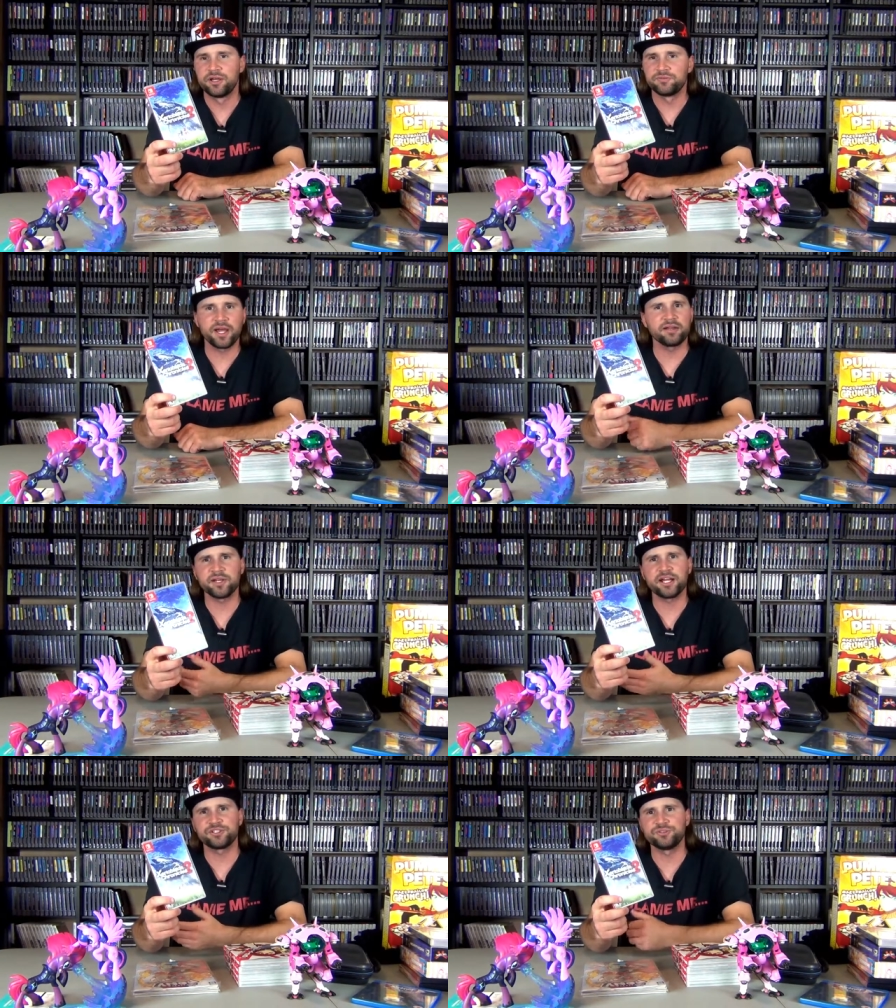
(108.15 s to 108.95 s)

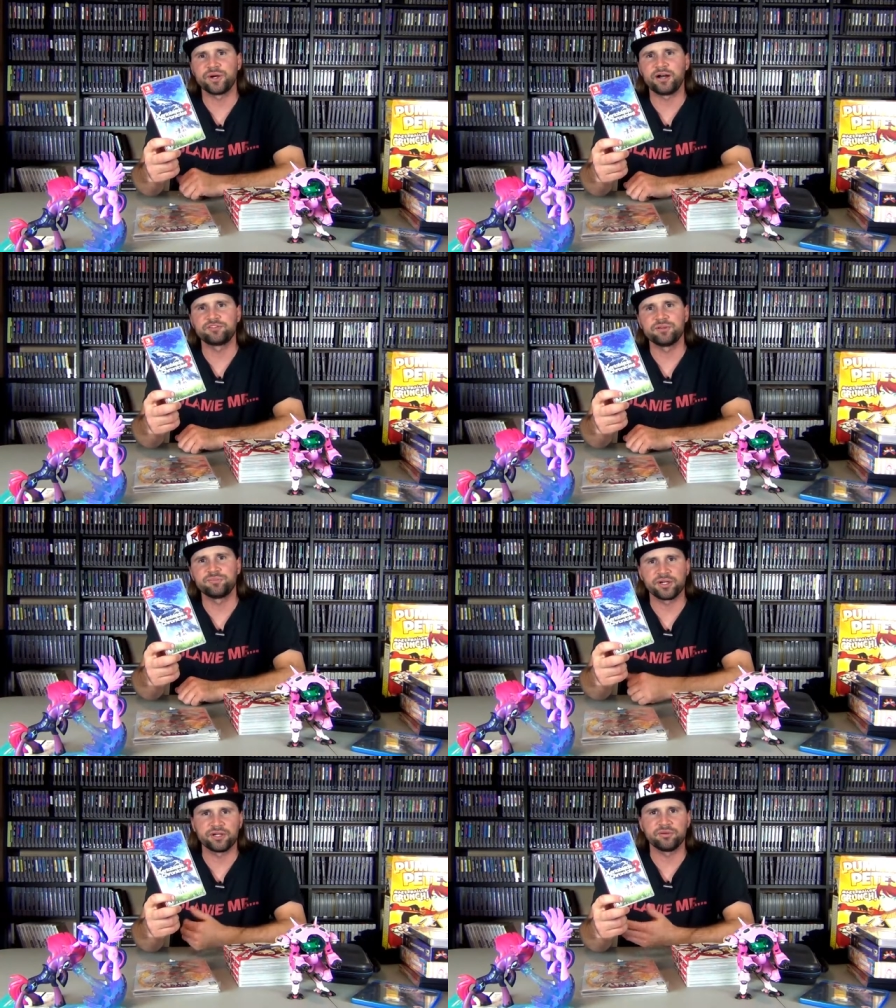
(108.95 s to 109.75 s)
Not too often,
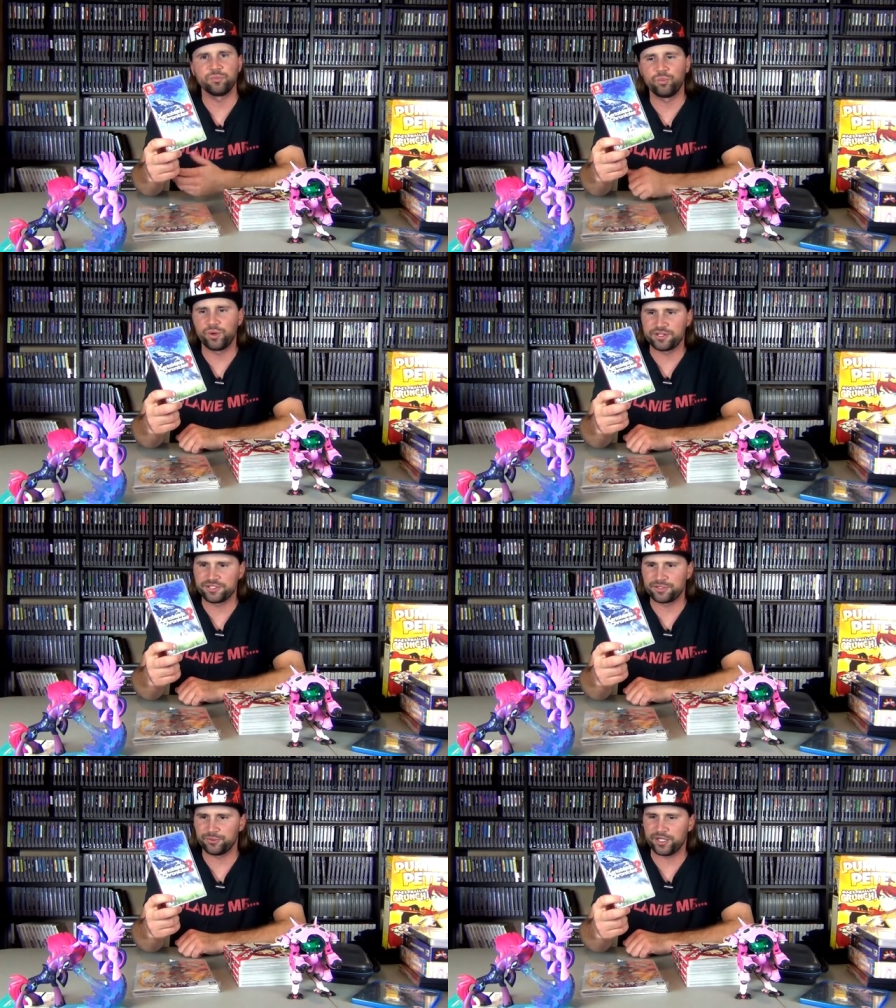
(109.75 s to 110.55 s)
but once
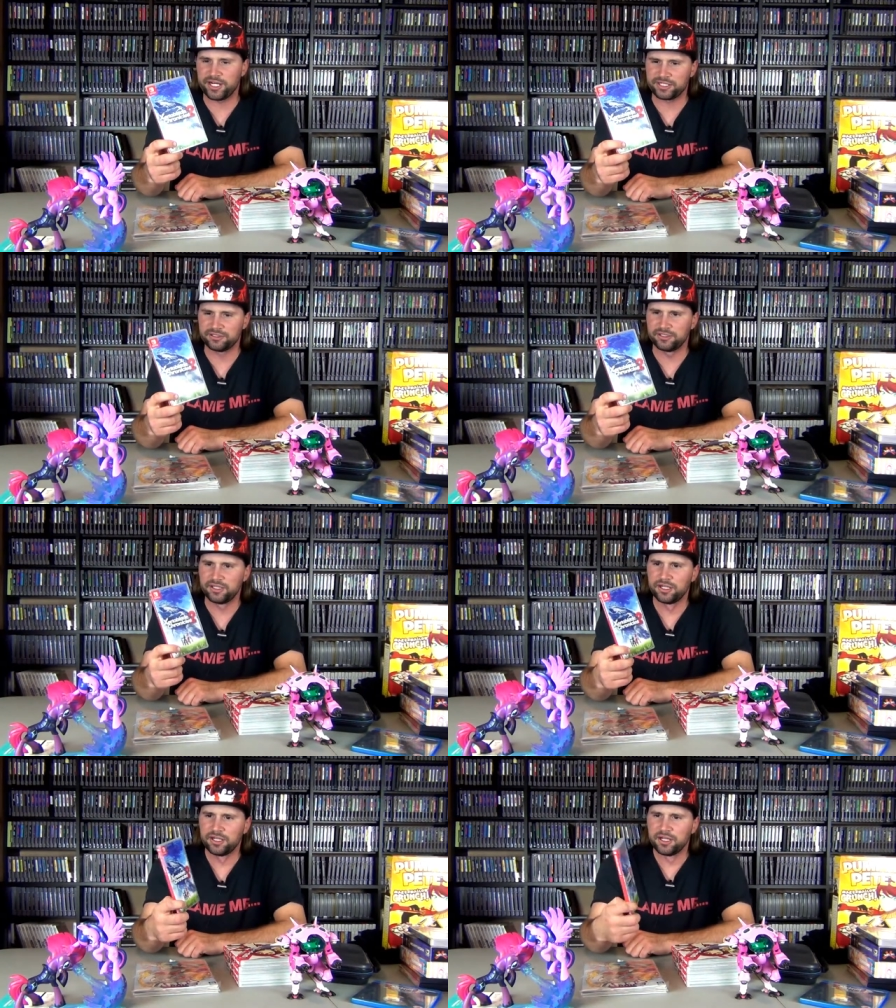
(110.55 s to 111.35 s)
in a while.
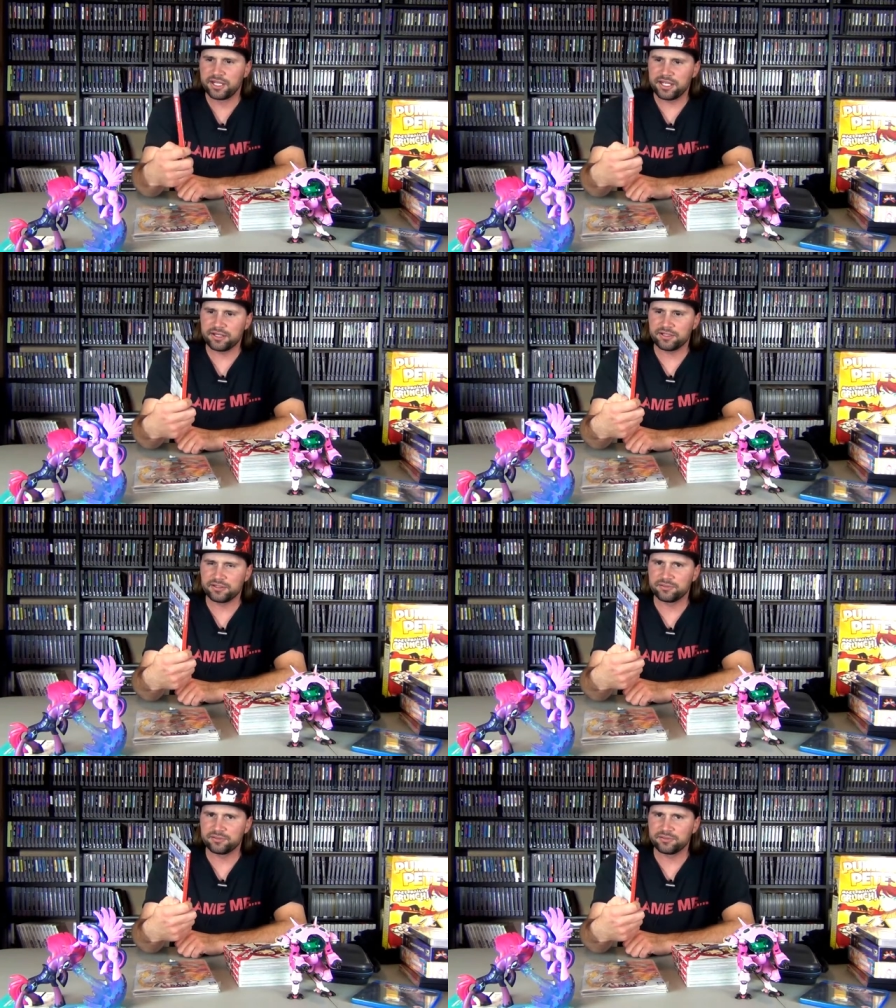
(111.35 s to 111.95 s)
And